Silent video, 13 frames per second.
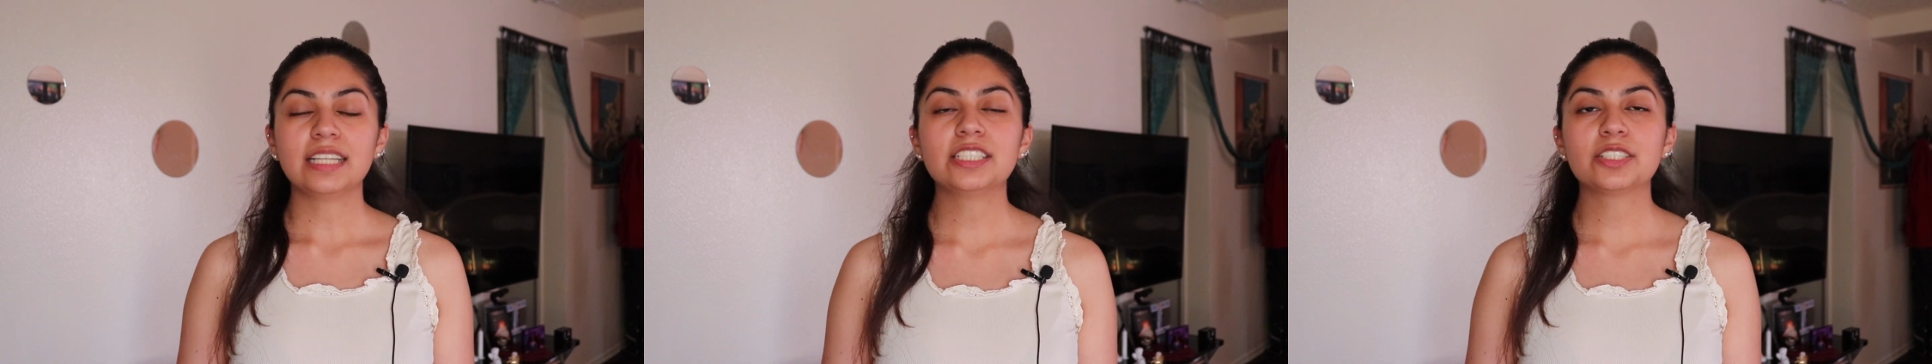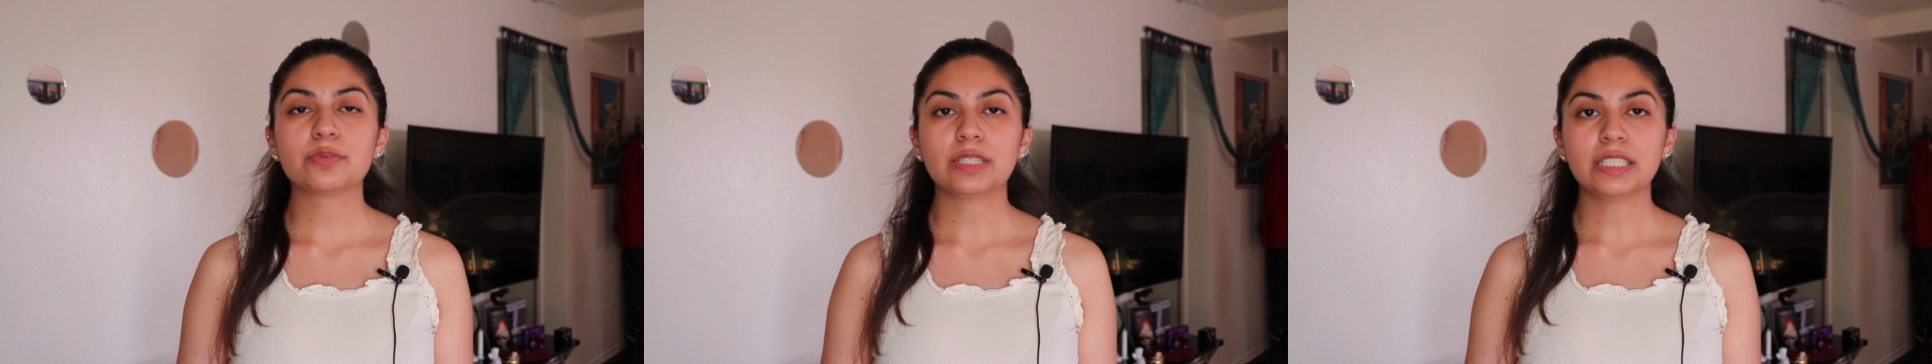I
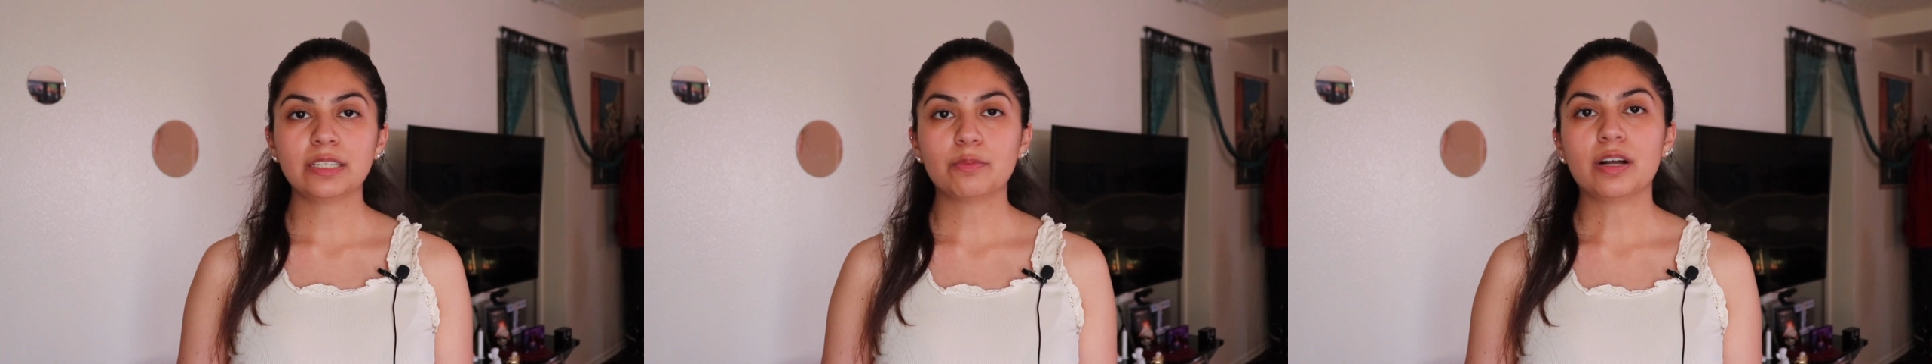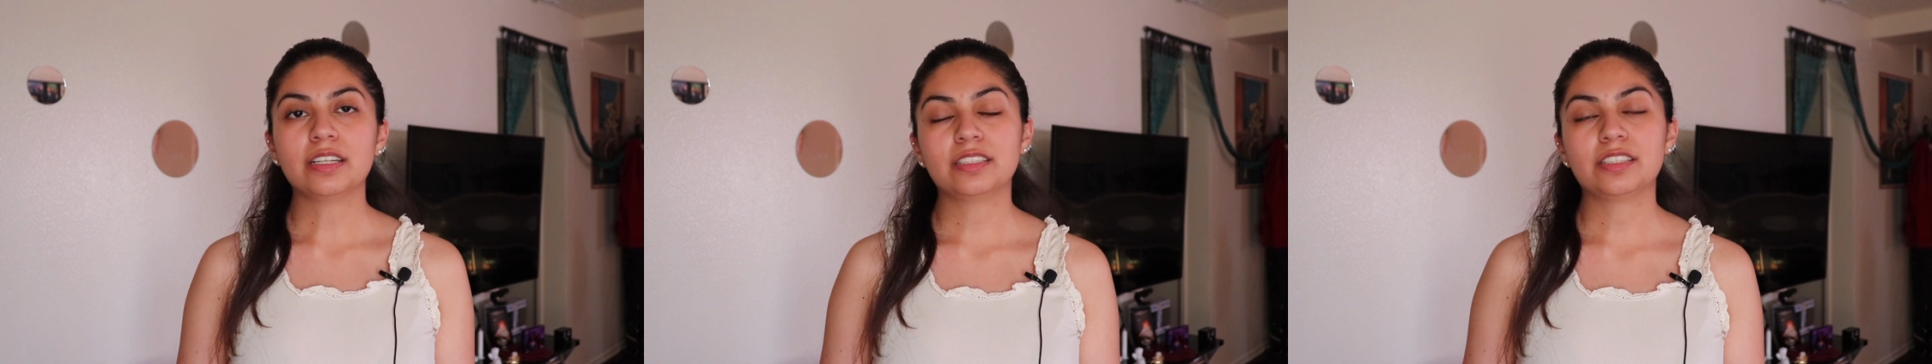just really
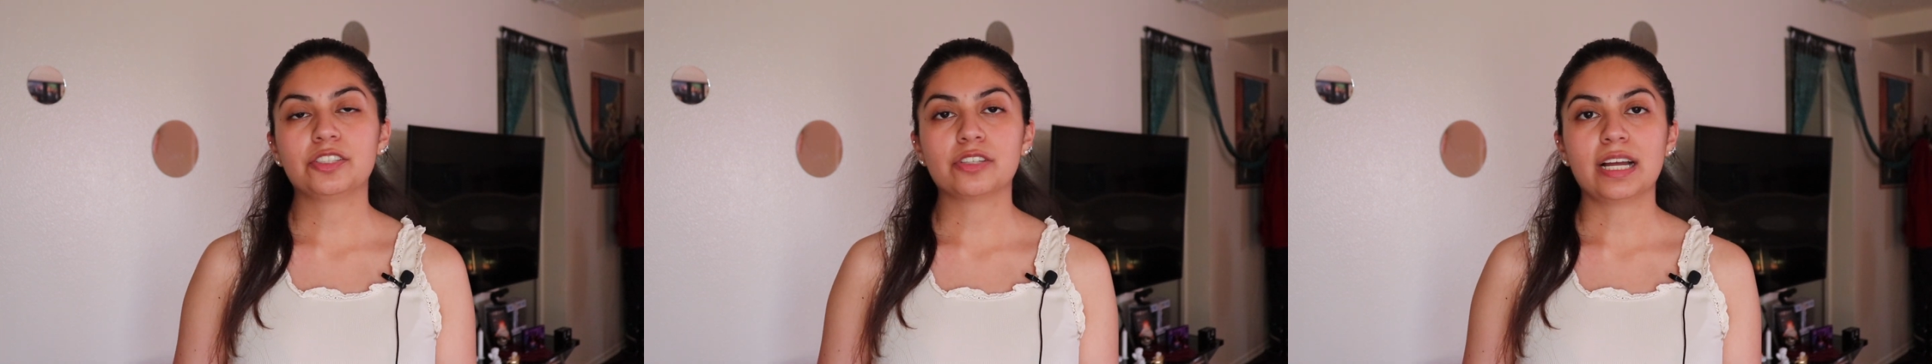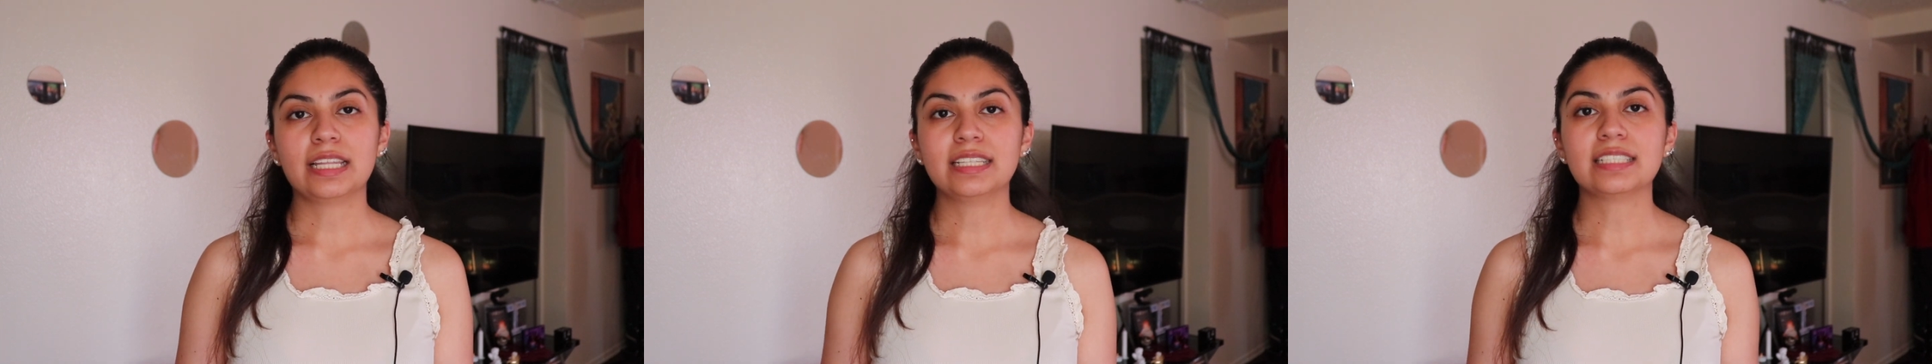wanted to
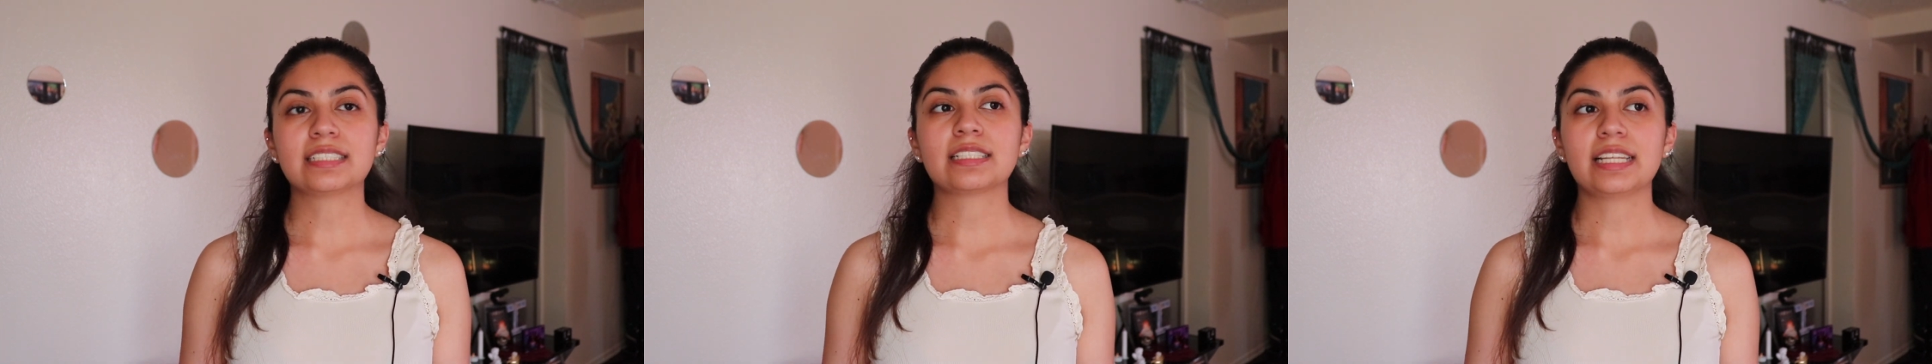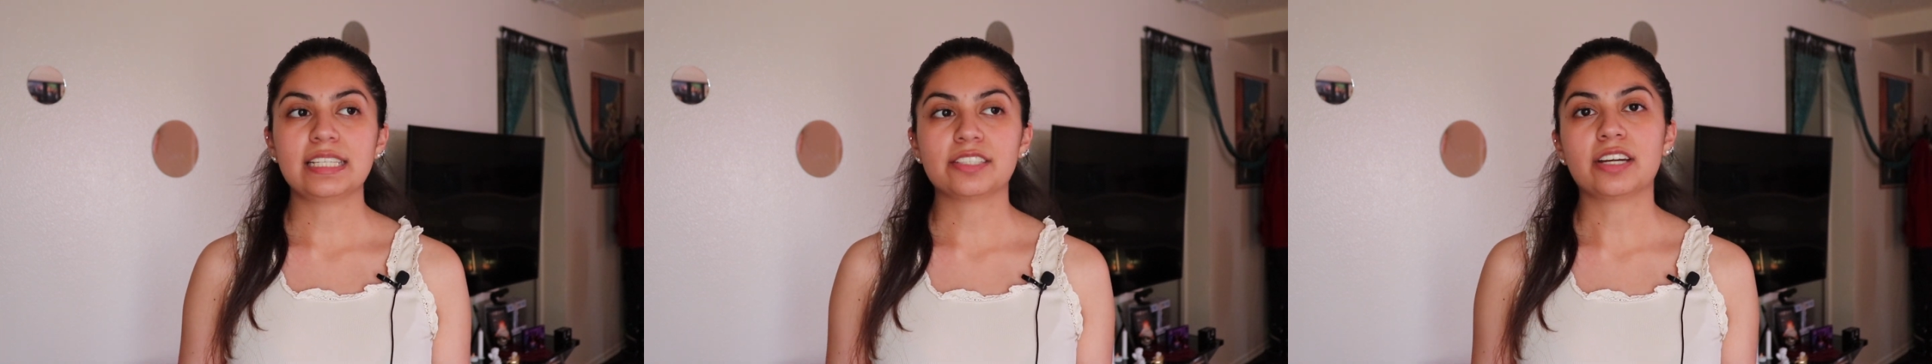try
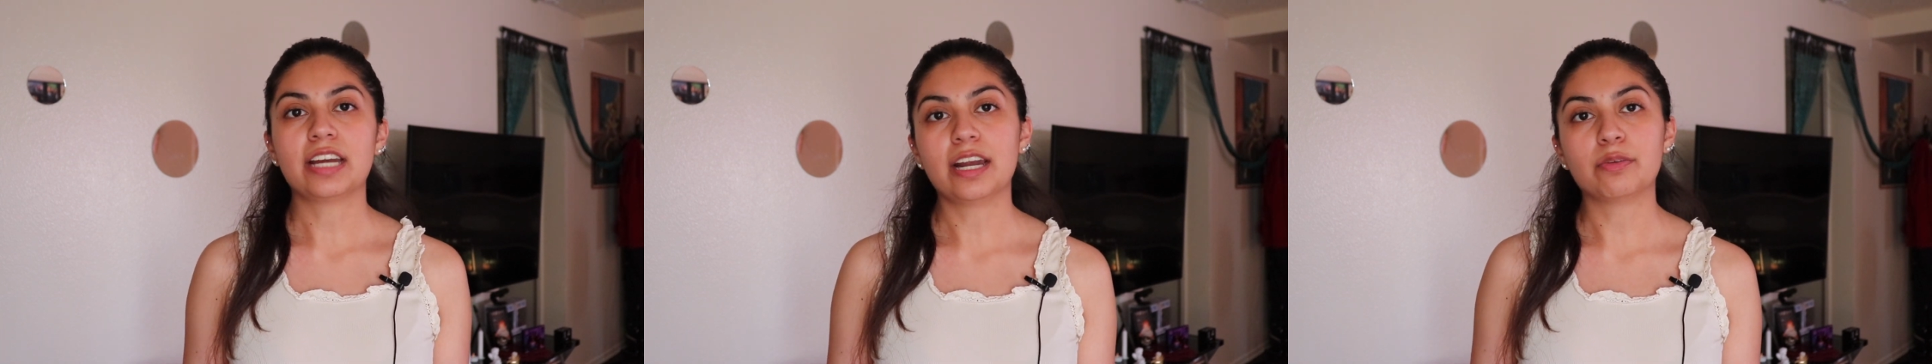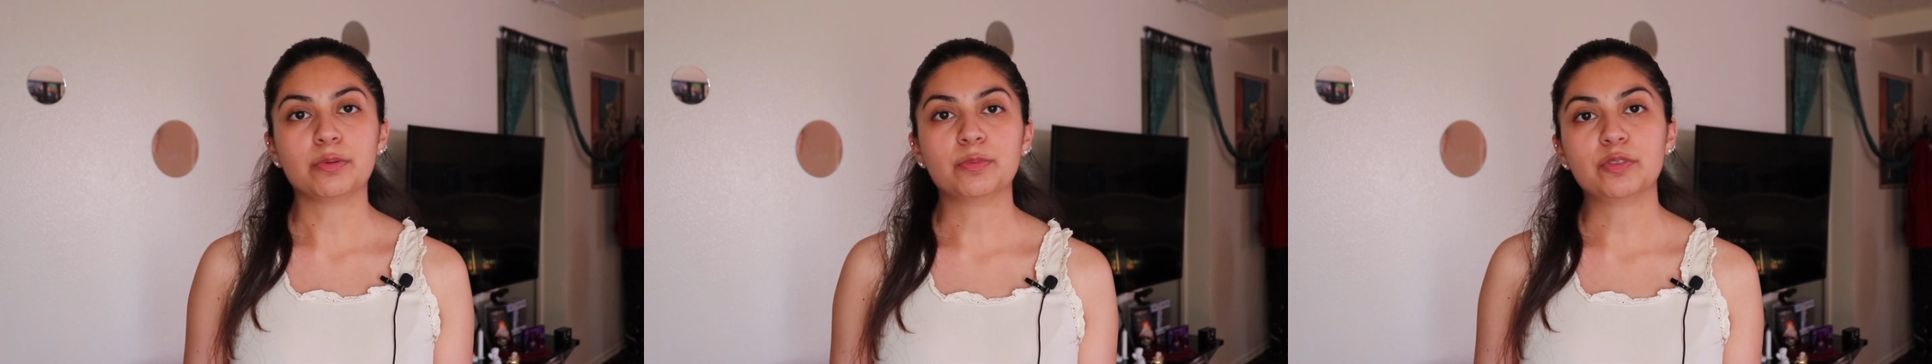this laser
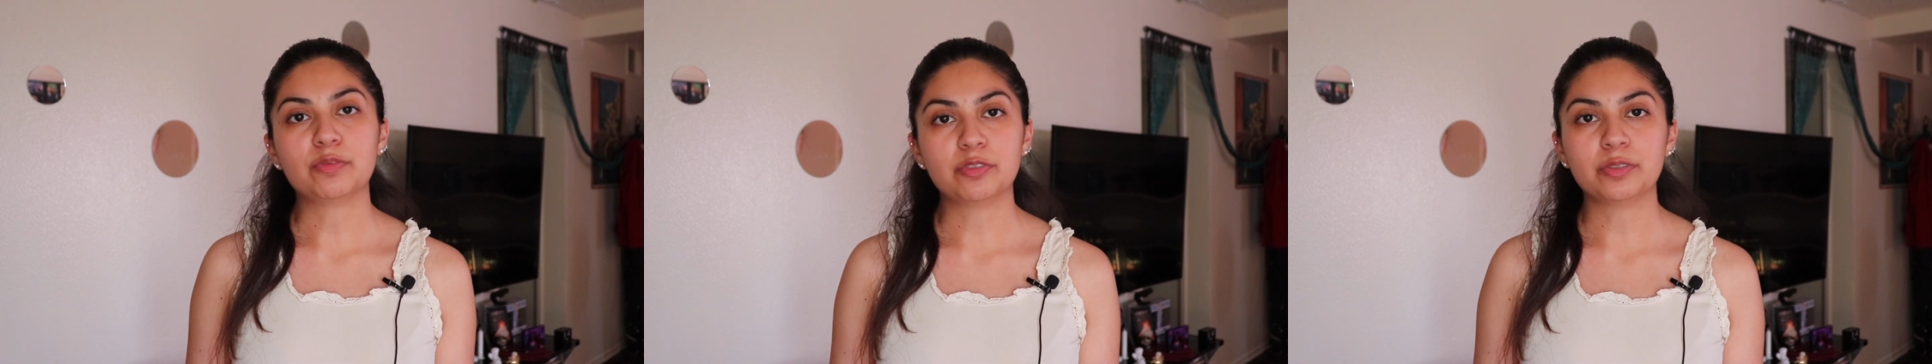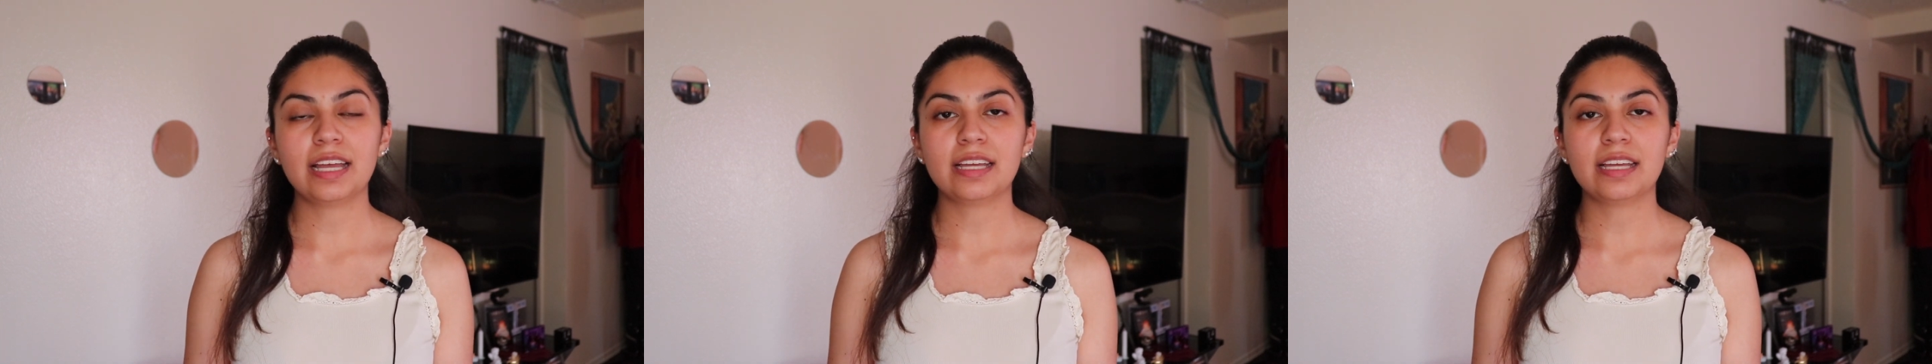hair removal